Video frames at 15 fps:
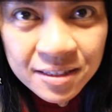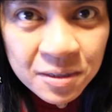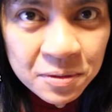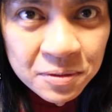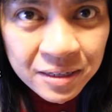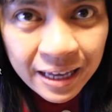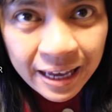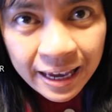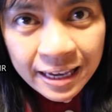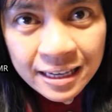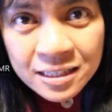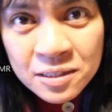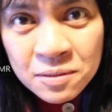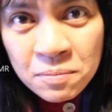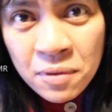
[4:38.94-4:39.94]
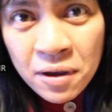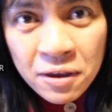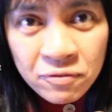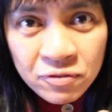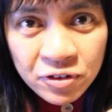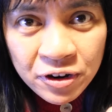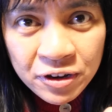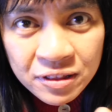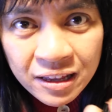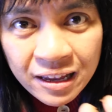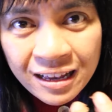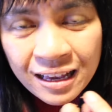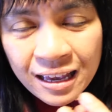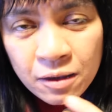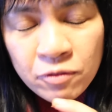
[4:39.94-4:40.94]
So guys, my
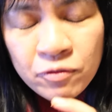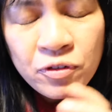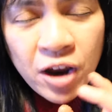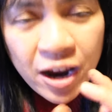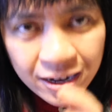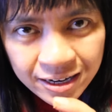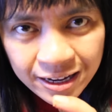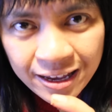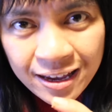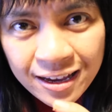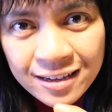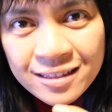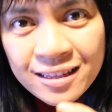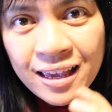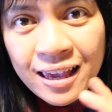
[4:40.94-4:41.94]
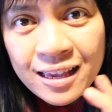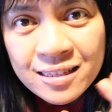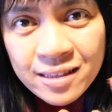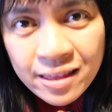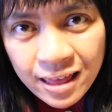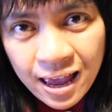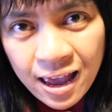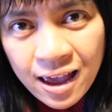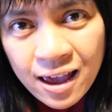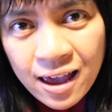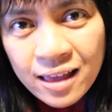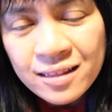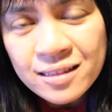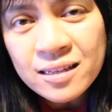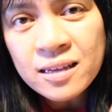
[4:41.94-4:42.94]
verdict is
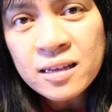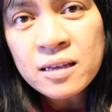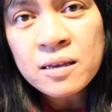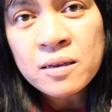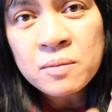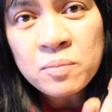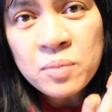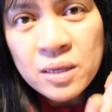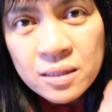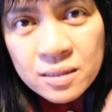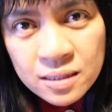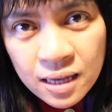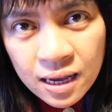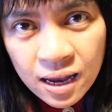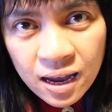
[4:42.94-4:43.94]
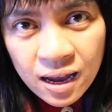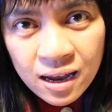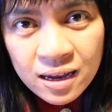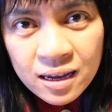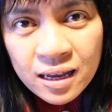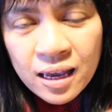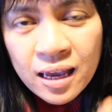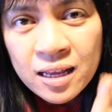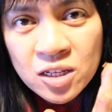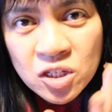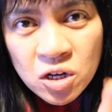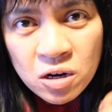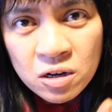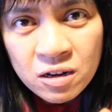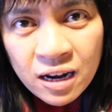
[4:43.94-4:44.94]
that pizza and
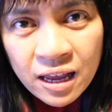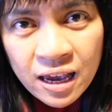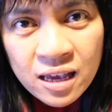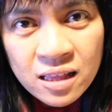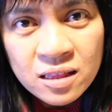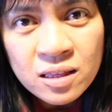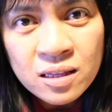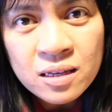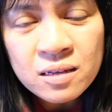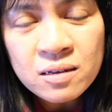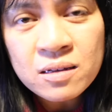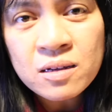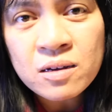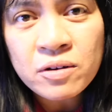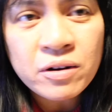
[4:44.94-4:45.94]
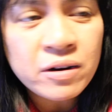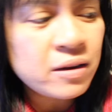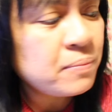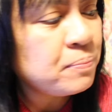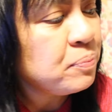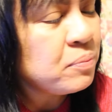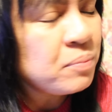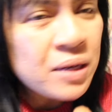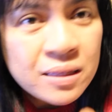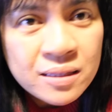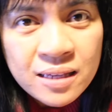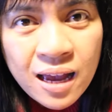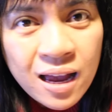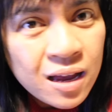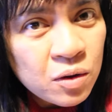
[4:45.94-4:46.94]
chocolate, or
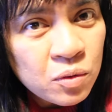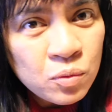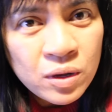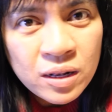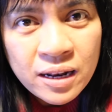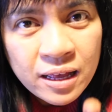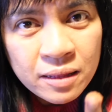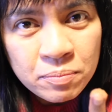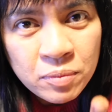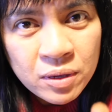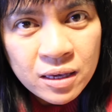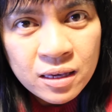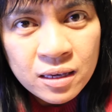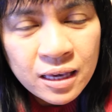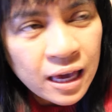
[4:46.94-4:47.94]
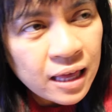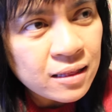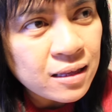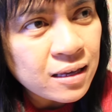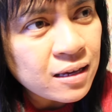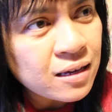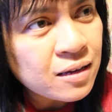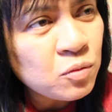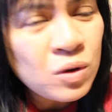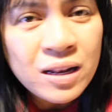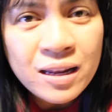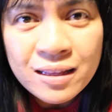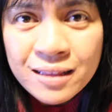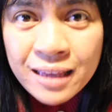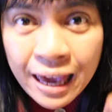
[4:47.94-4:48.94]
pizza will not be candy.
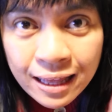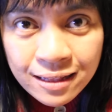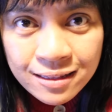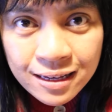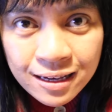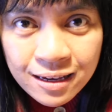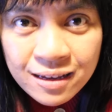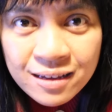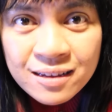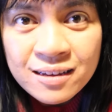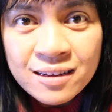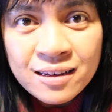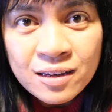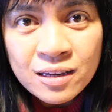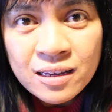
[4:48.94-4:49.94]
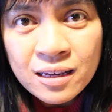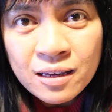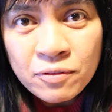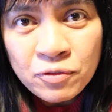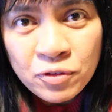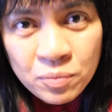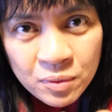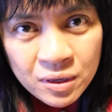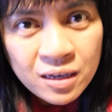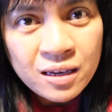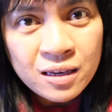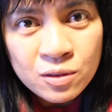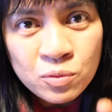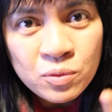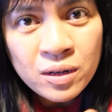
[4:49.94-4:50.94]
Will it candy? For
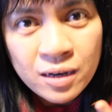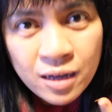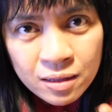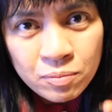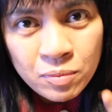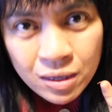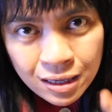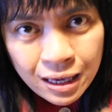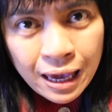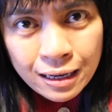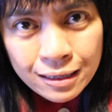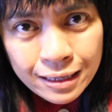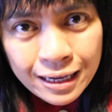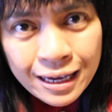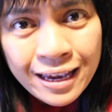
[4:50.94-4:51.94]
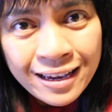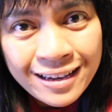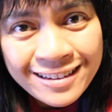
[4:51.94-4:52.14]
me, it will not be candy.